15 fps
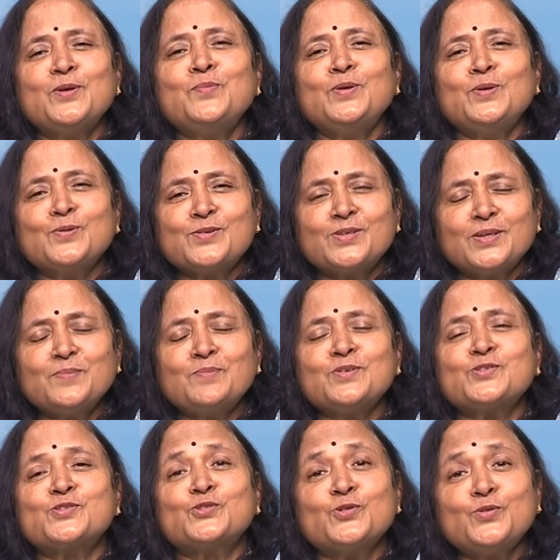museum
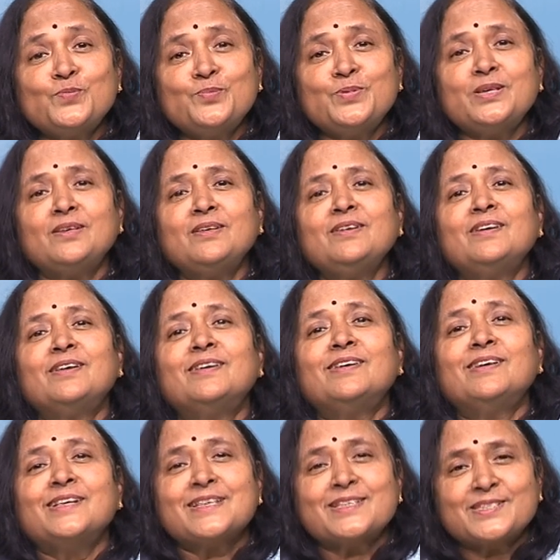should be
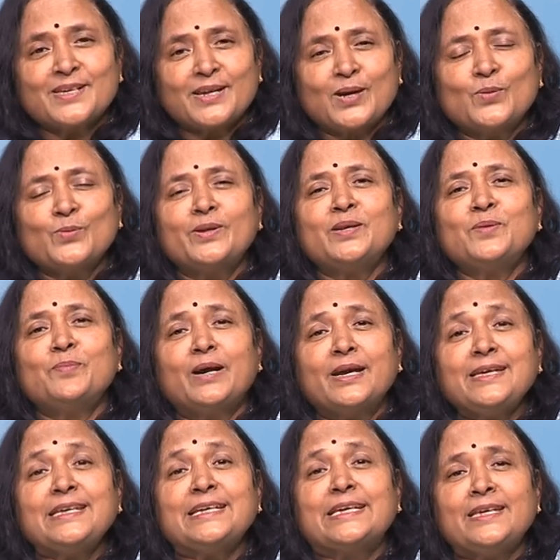surrounded by
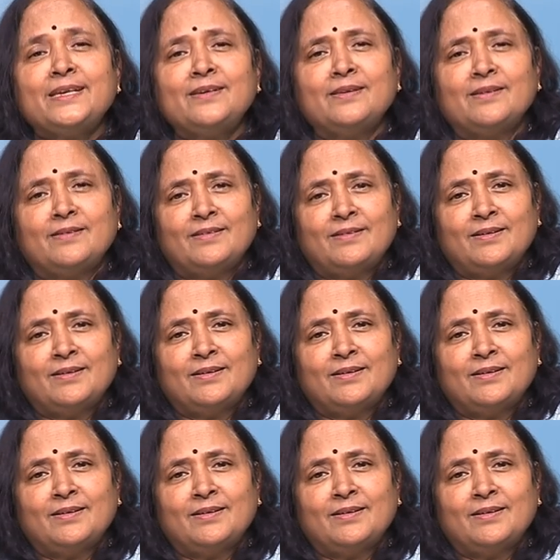greenery